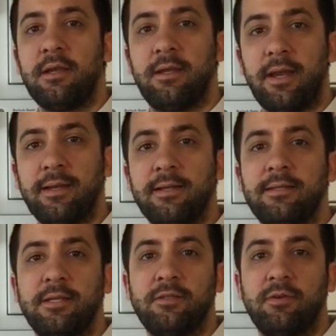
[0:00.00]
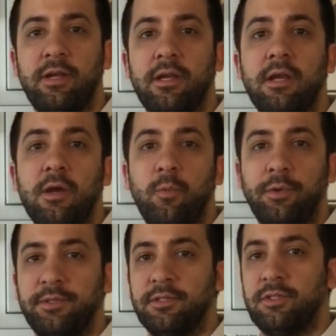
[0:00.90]
Connecticut's History
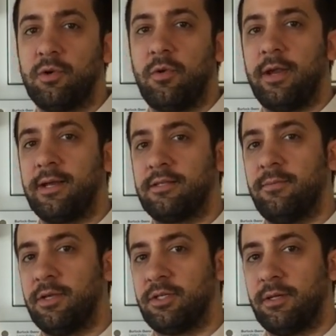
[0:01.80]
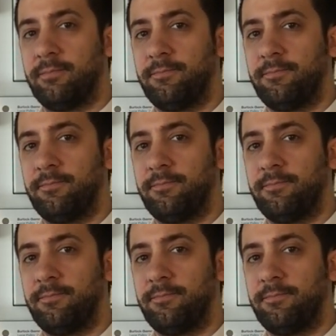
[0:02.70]
Wilton Story exhibition.